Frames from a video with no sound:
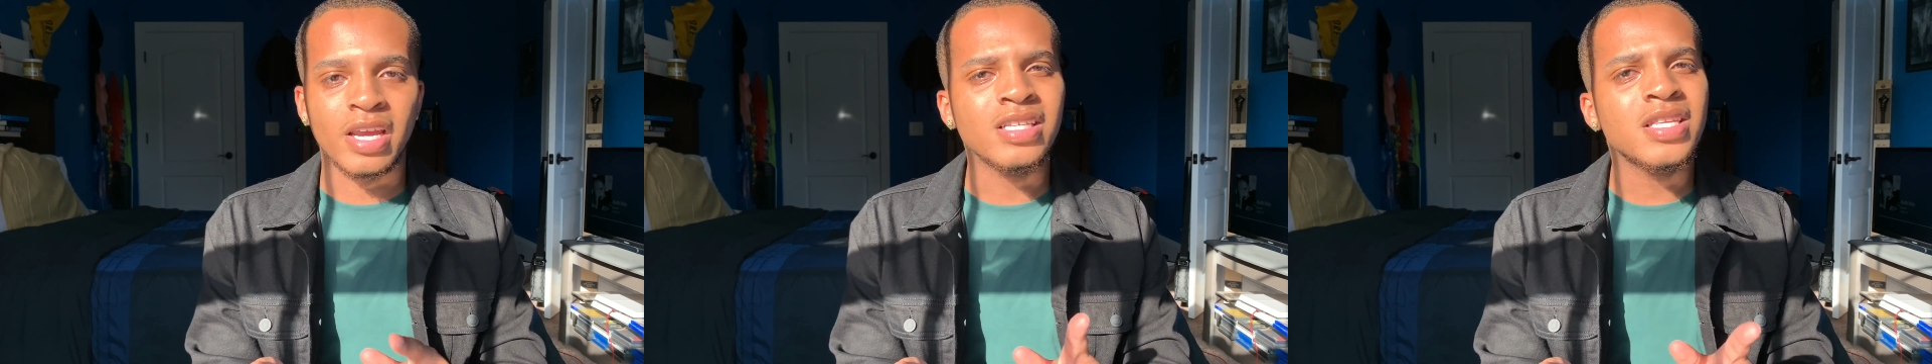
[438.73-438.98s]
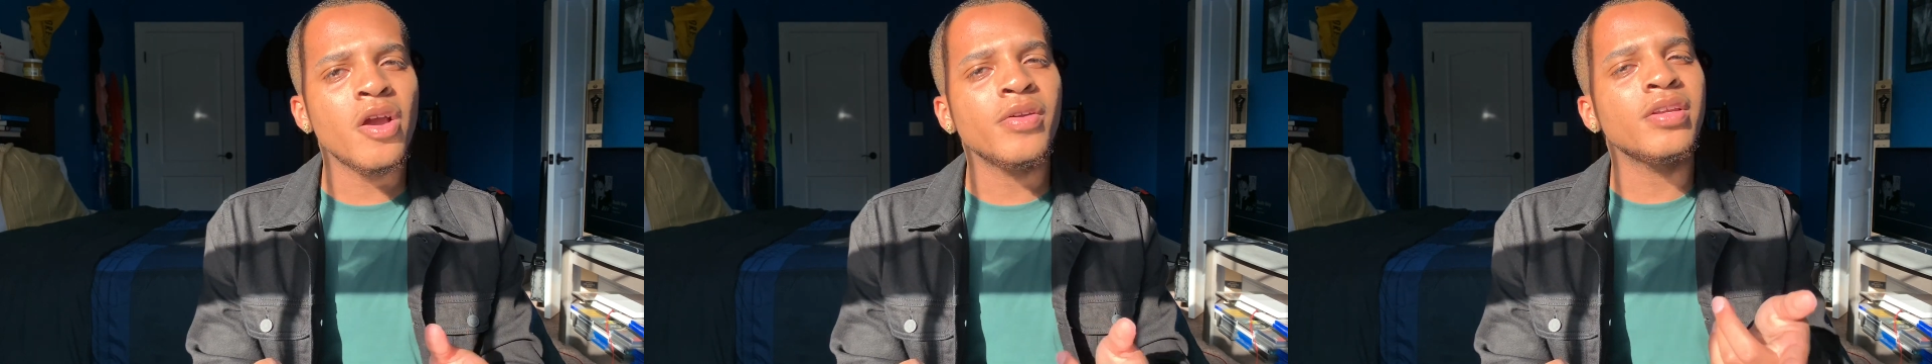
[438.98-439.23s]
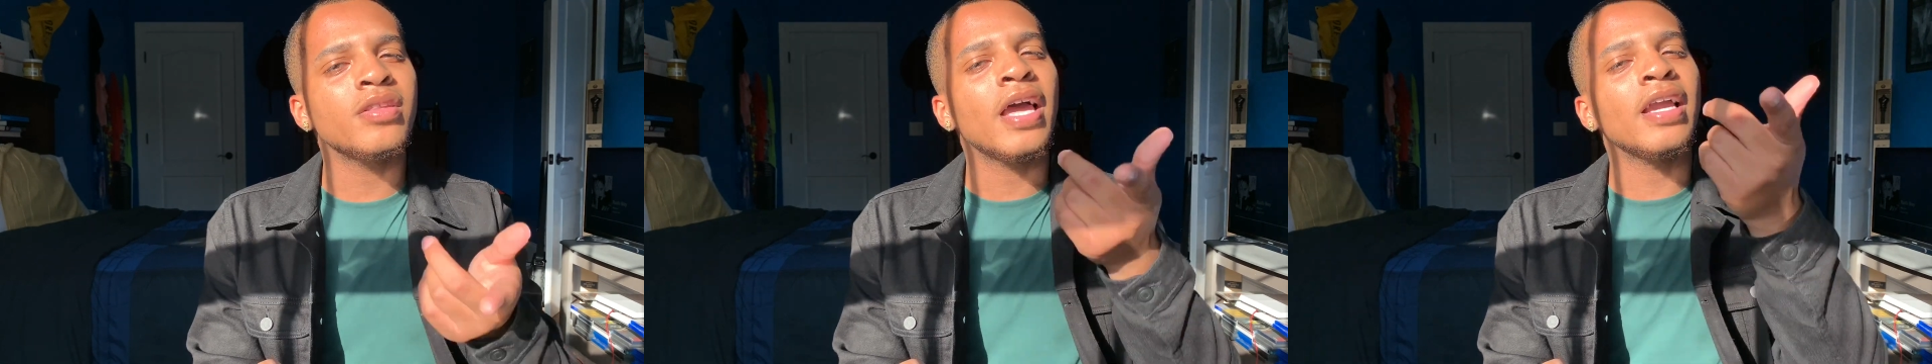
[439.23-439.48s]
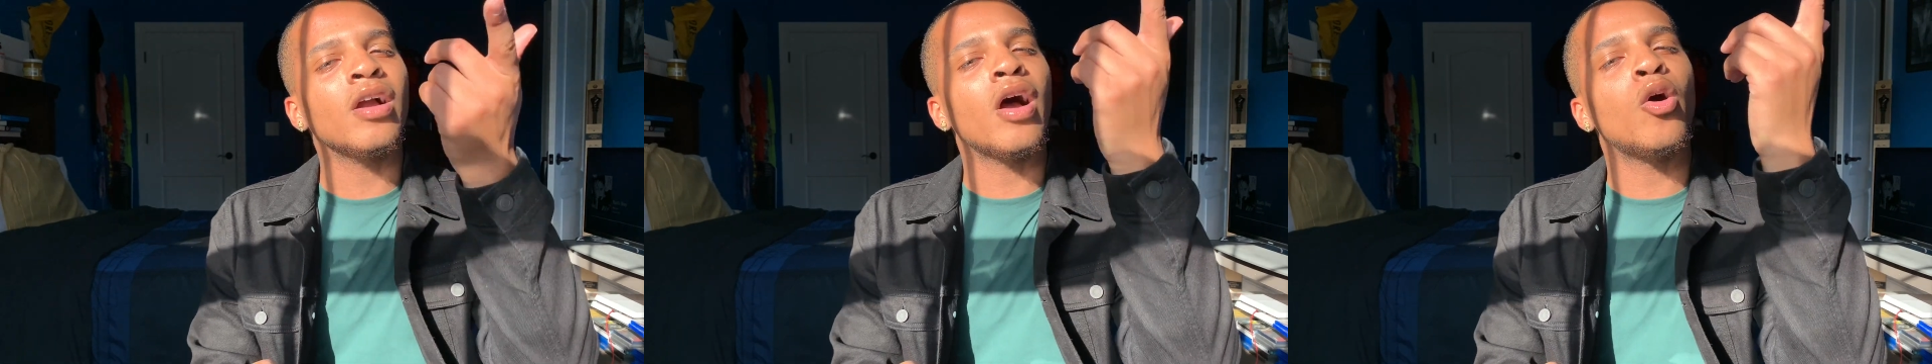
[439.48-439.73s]
It's already,
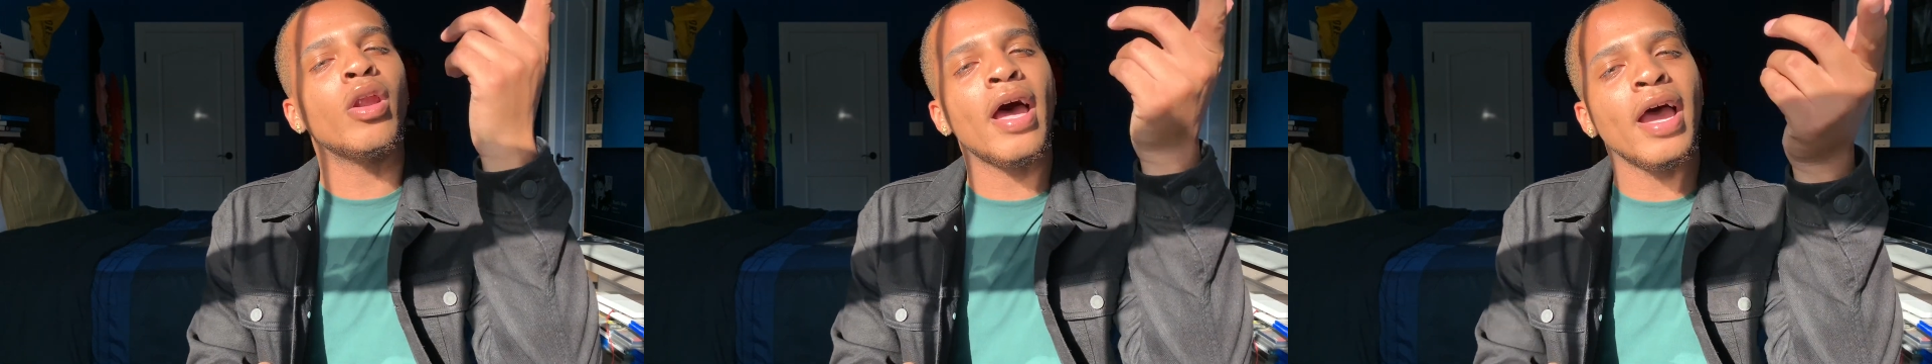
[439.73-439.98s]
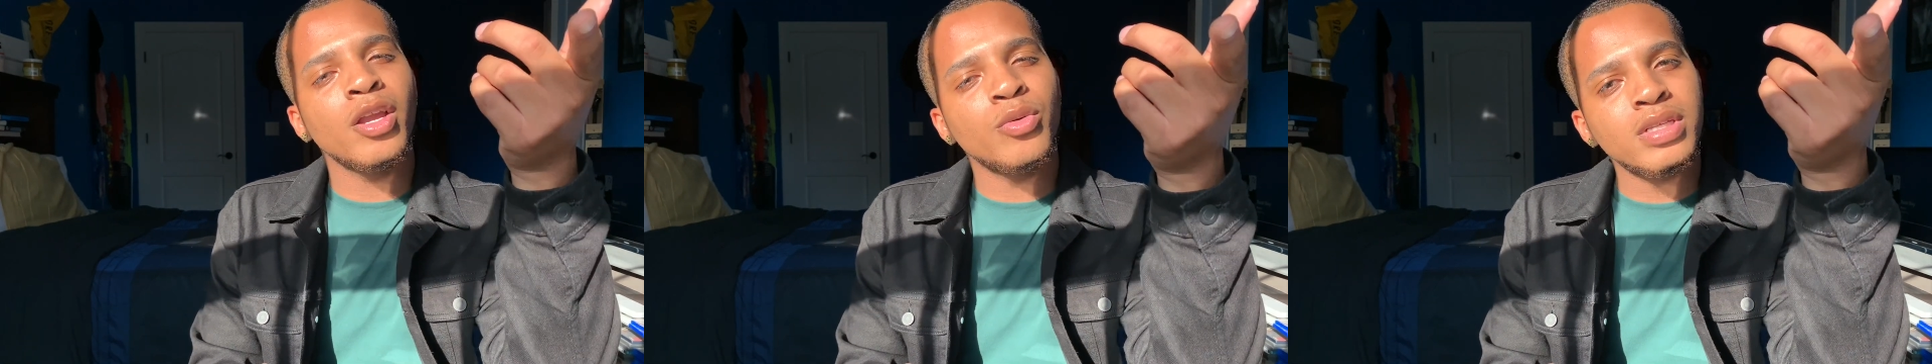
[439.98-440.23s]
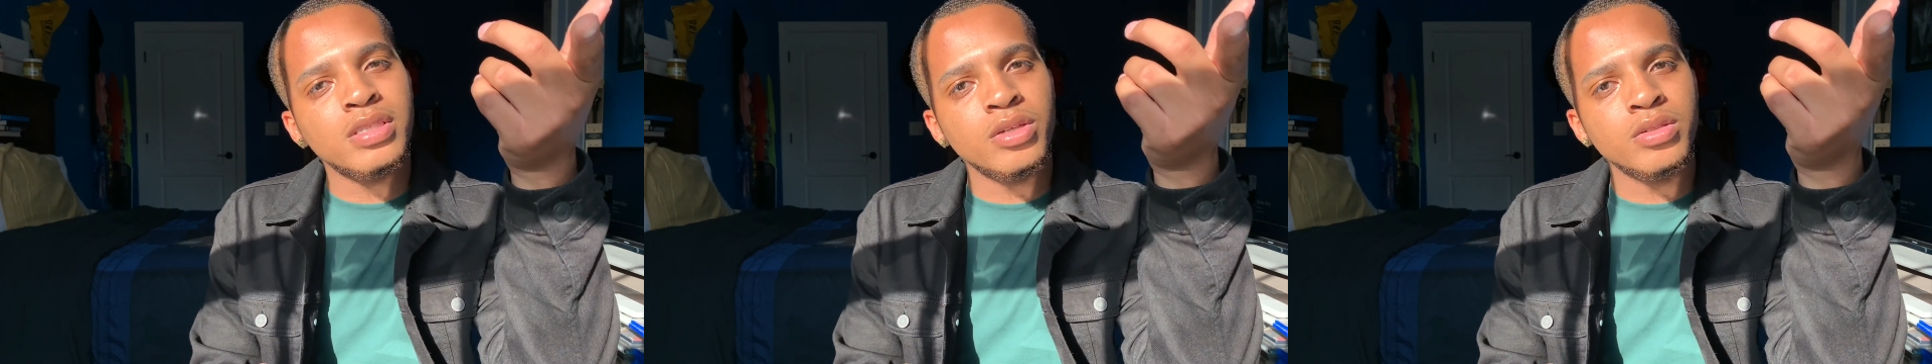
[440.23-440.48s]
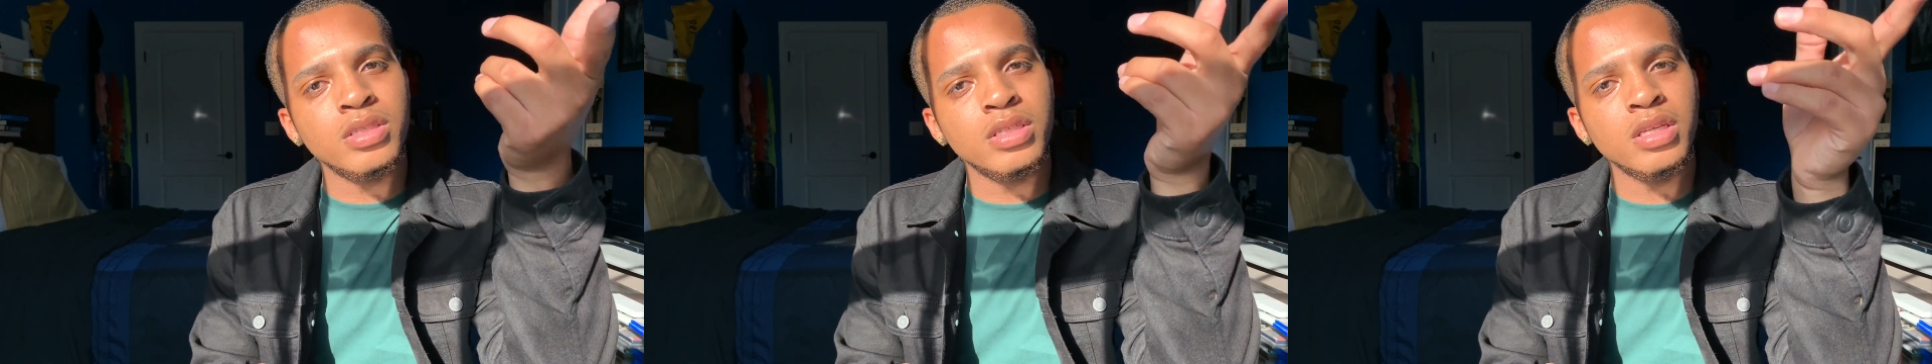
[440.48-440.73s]
like, on i O S
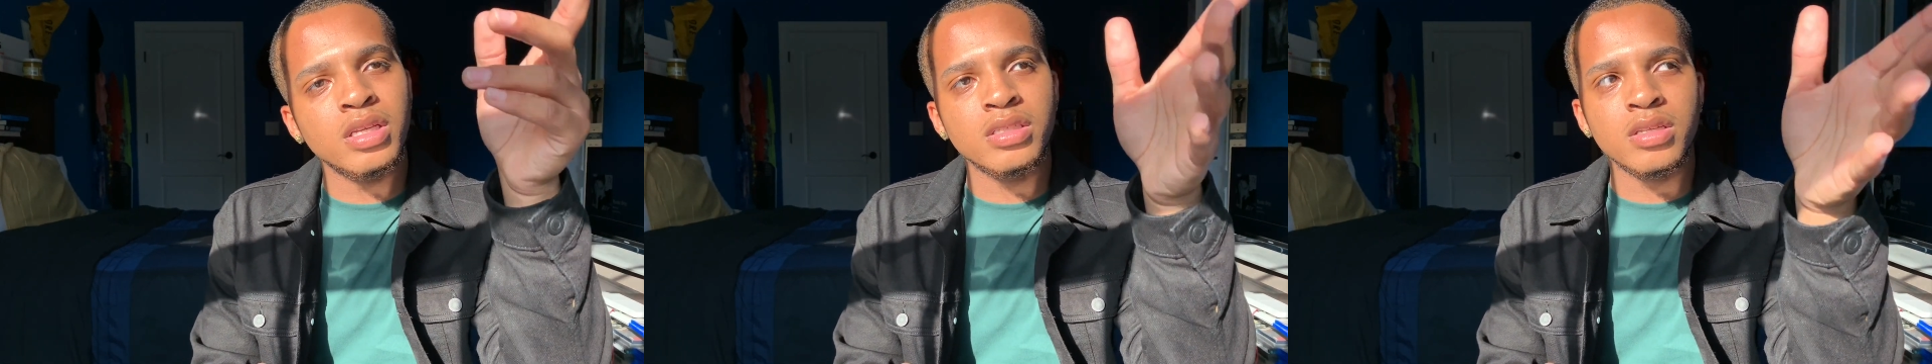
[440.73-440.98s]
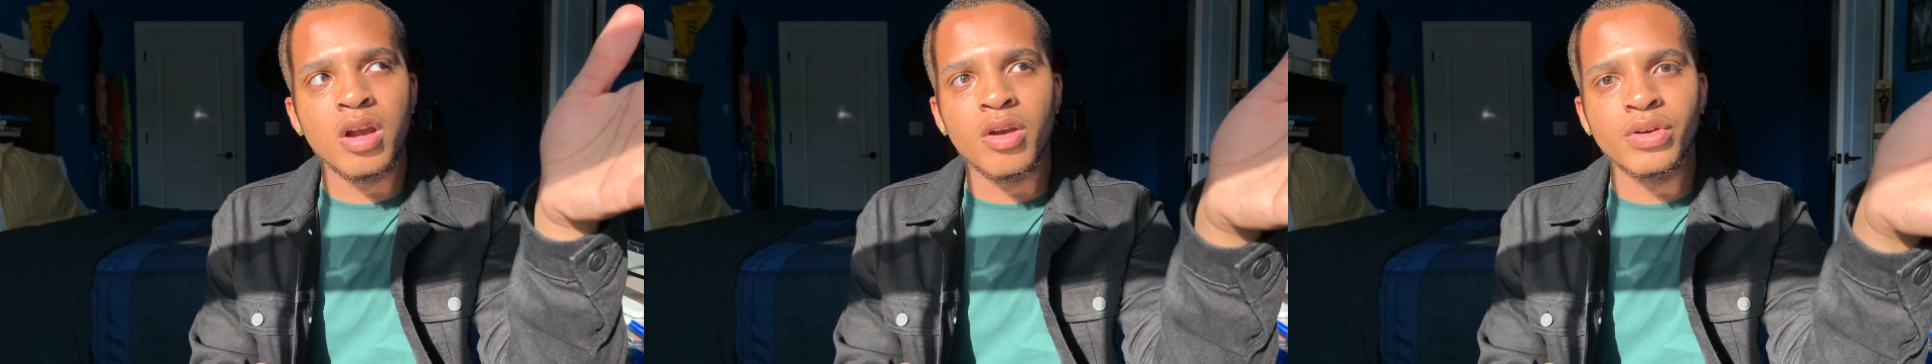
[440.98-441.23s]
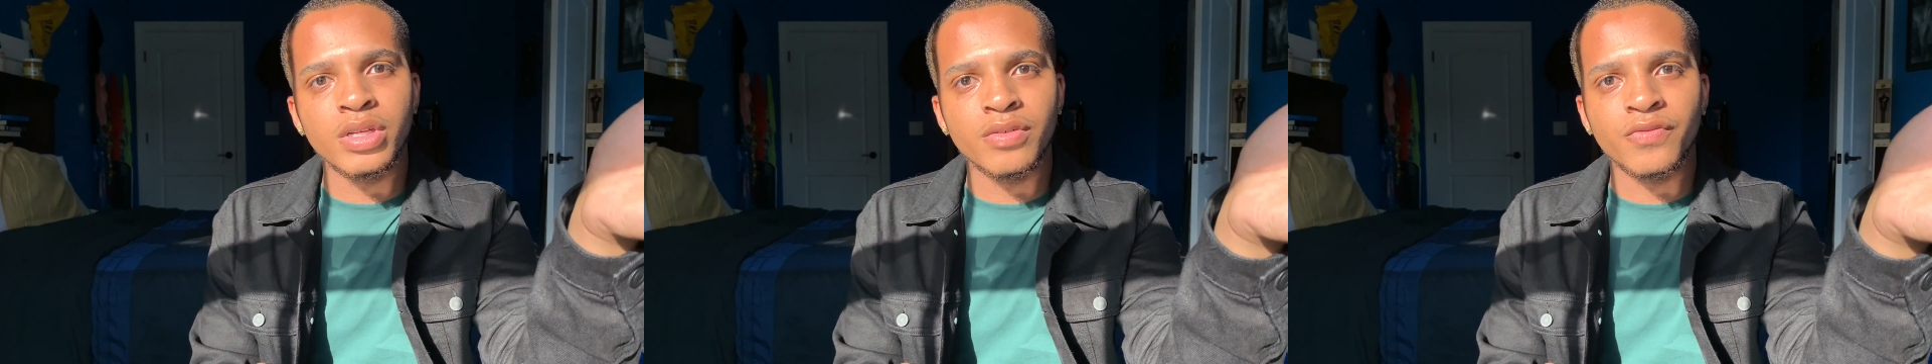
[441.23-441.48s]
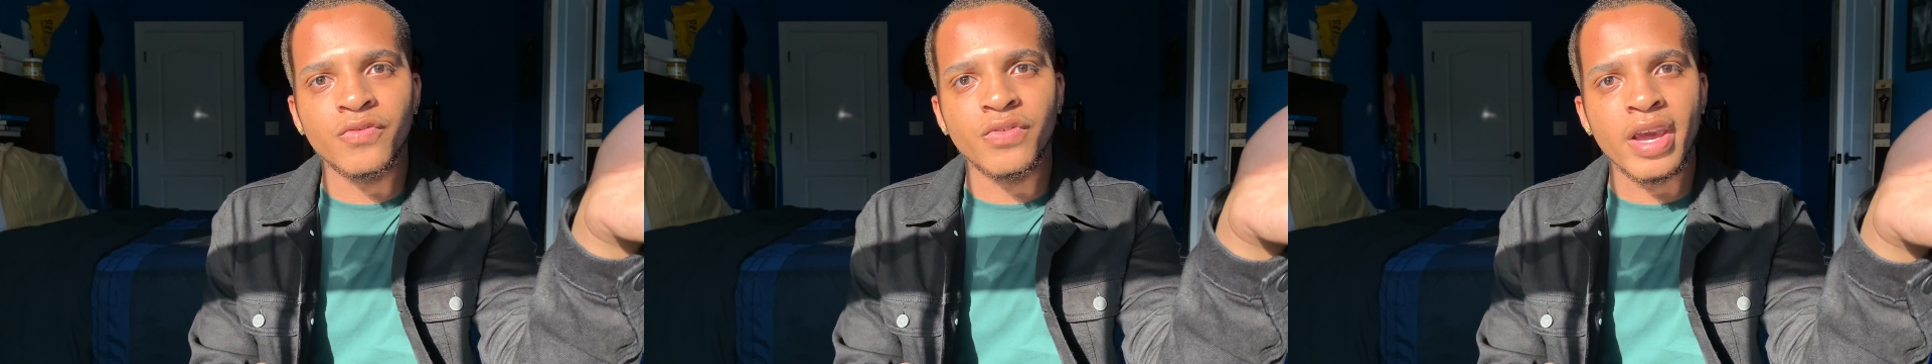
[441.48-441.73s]
thirteen, it's already
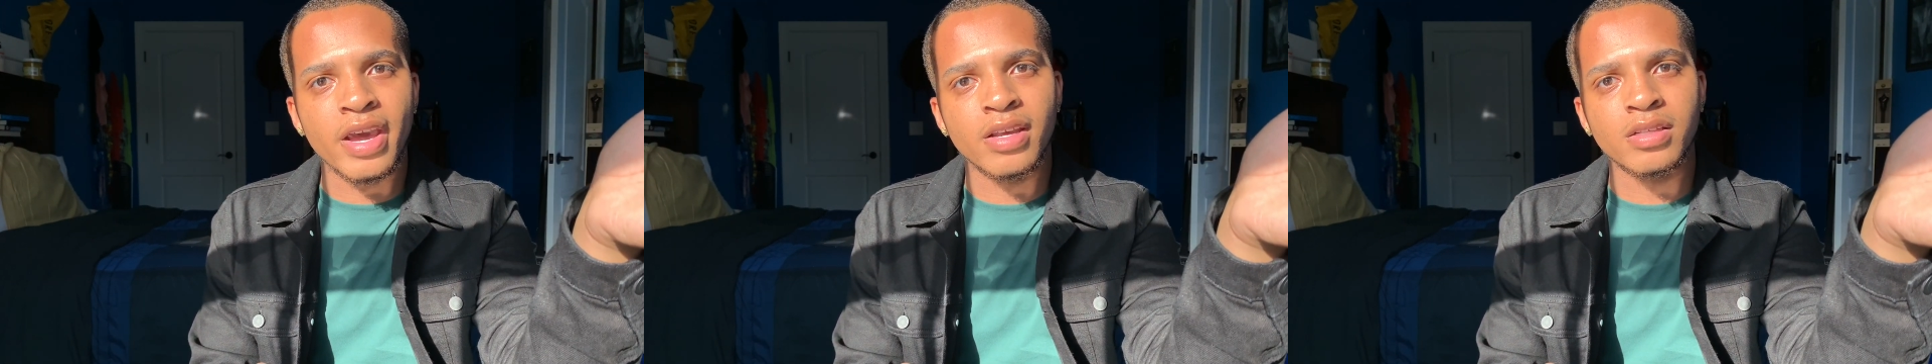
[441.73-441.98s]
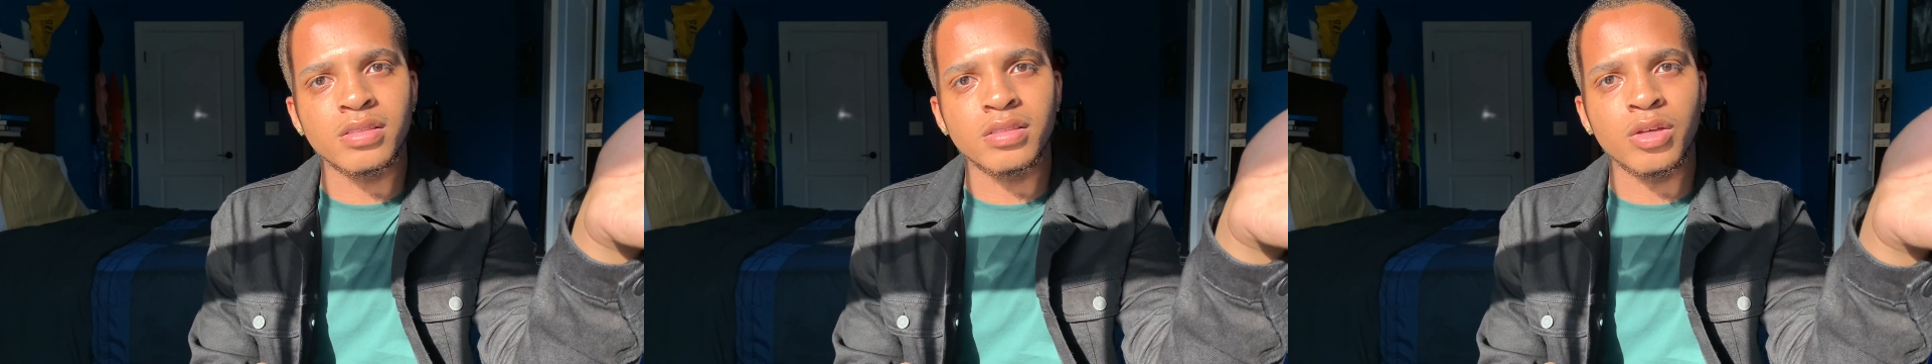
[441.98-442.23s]
fast.